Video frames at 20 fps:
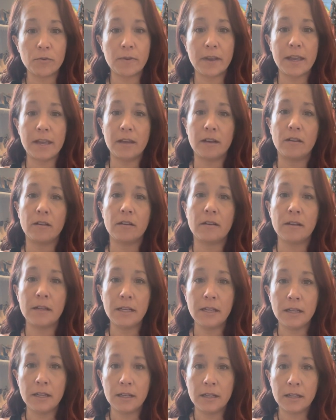can
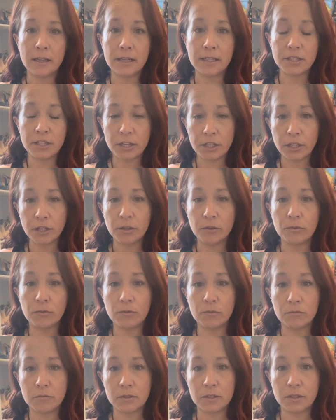
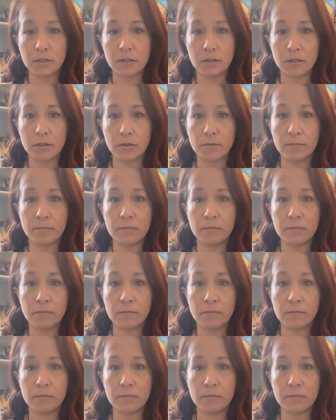continue to